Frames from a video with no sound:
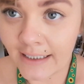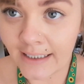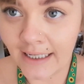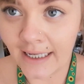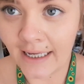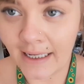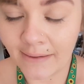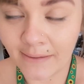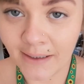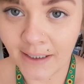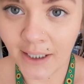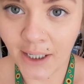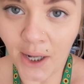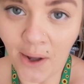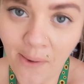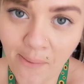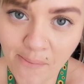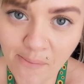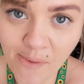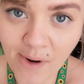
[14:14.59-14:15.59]
and yeah, I'm gonna
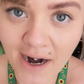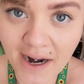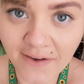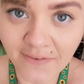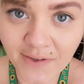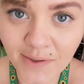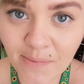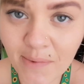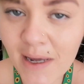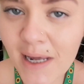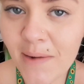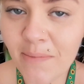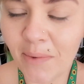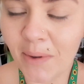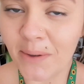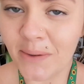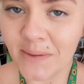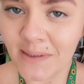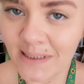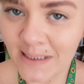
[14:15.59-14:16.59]
go brave the
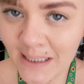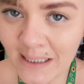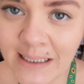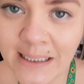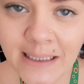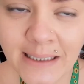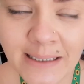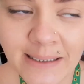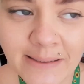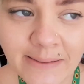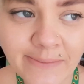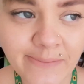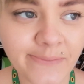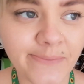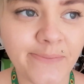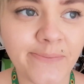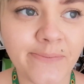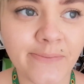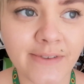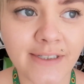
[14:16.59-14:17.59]
peoples.
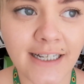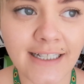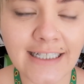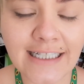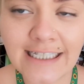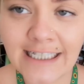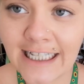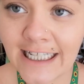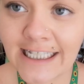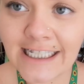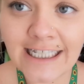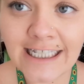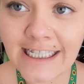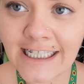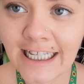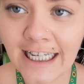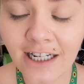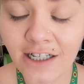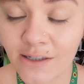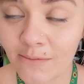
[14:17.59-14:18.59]
And this nasty
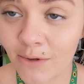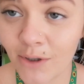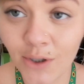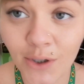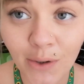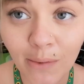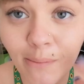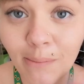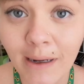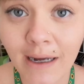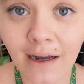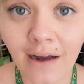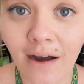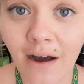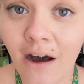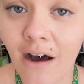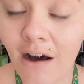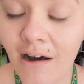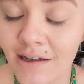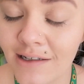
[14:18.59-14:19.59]
sticky, I'm going to come
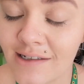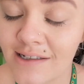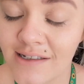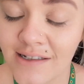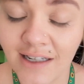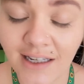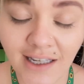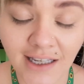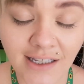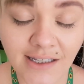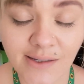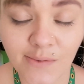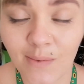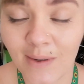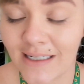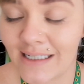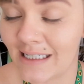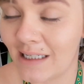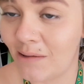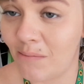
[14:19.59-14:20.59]
back a hot, sticky,
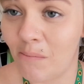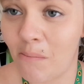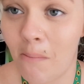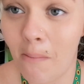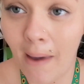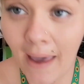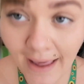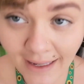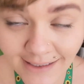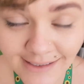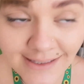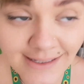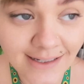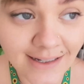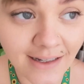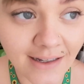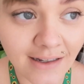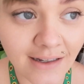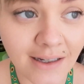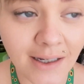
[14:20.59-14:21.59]
sweaty
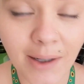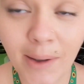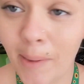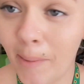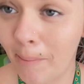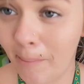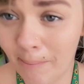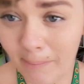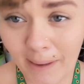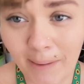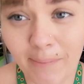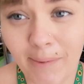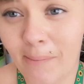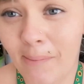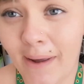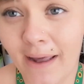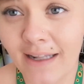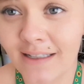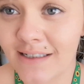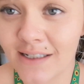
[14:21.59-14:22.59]
mess. Be
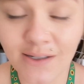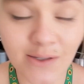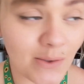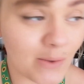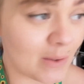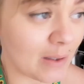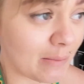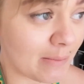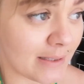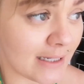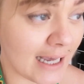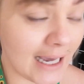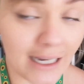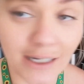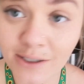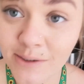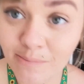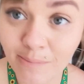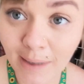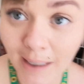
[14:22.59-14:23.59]
prepared, that's all I'm
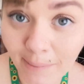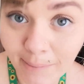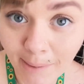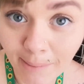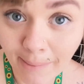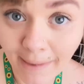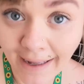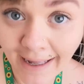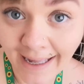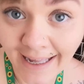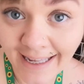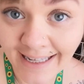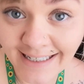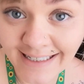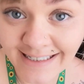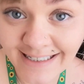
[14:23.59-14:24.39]
saying, just be prepared.